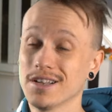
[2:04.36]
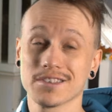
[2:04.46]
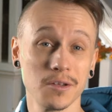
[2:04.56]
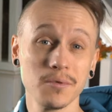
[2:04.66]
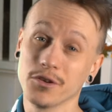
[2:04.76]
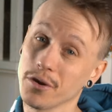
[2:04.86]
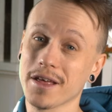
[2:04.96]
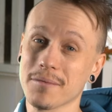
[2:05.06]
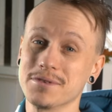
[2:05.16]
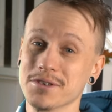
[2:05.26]
it's gonna be a great
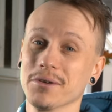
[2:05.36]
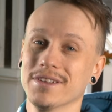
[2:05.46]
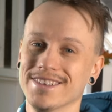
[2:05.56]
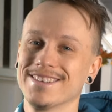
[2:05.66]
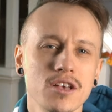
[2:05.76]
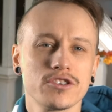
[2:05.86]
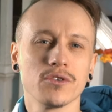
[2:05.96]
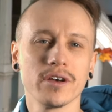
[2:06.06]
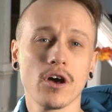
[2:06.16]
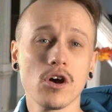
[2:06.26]
episode. So,
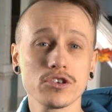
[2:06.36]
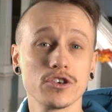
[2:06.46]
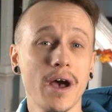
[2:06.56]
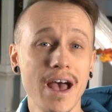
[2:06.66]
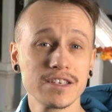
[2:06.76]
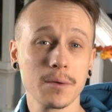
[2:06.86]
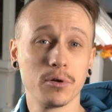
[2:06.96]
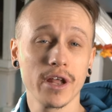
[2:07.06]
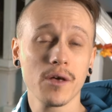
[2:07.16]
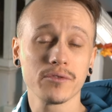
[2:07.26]
and also as I
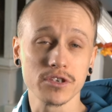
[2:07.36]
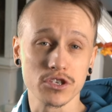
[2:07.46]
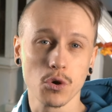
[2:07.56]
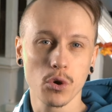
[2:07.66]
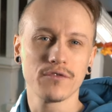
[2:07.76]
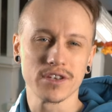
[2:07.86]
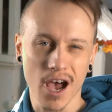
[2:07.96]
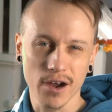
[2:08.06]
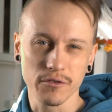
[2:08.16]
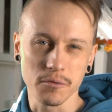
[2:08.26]
put out these toy
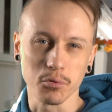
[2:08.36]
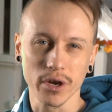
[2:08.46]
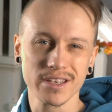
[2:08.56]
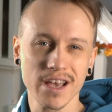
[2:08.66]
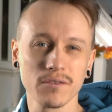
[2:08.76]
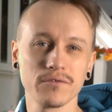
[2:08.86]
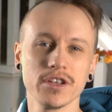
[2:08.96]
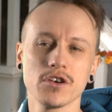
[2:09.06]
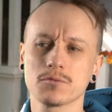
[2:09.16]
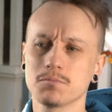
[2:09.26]
photography breakdown
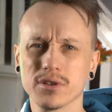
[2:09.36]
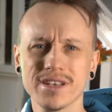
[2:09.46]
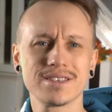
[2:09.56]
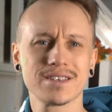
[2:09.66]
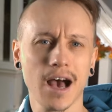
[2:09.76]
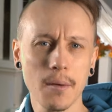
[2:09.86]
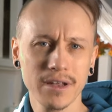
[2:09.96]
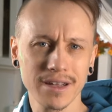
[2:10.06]
videos, please comment